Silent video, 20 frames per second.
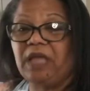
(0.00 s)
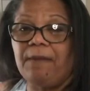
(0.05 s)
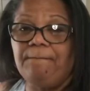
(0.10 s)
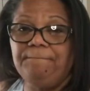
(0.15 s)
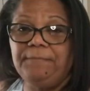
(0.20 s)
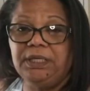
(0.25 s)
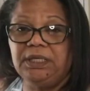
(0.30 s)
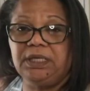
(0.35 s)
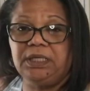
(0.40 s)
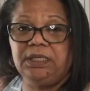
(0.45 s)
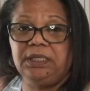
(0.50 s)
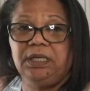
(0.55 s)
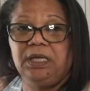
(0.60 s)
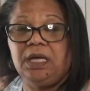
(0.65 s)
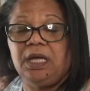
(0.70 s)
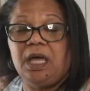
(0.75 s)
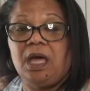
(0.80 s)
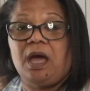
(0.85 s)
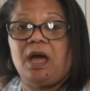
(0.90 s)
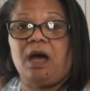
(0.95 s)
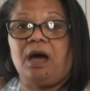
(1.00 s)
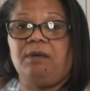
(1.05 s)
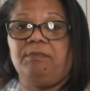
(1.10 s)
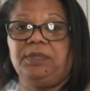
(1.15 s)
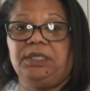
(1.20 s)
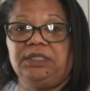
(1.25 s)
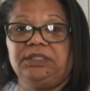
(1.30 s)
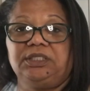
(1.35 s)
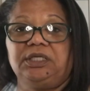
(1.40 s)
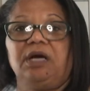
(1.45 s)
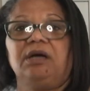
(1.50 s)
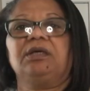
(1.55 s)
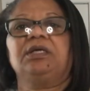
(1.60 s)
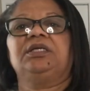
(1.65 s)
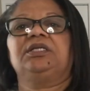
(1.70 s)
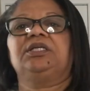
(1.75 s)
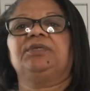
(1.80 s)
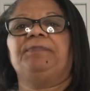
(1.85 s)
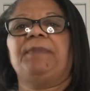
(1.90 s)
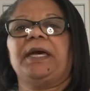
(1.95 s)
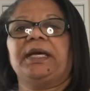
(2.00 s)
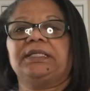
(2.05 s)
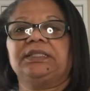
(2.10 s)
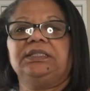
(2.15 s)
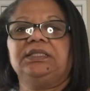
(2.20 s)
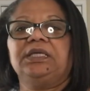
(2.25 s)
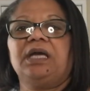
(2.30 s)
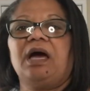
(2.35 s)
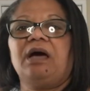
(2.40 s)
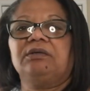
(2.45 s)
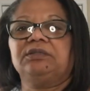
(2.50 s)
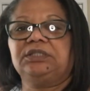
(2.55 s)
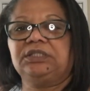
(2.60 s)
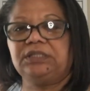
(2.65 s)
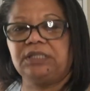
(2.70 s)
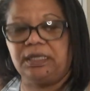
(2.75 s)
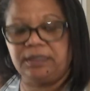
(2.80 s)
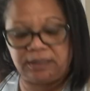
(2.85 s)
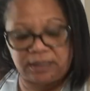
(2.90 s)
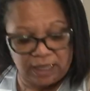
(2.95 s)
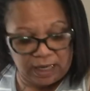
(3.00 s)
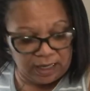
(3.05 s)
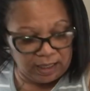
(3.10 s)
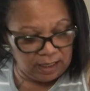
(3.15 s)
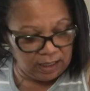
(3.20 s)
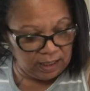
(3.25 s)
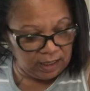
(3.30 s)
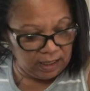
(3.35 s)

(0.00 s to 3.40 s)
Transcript: But I'm gonna let y'all get back to y'all Sunday,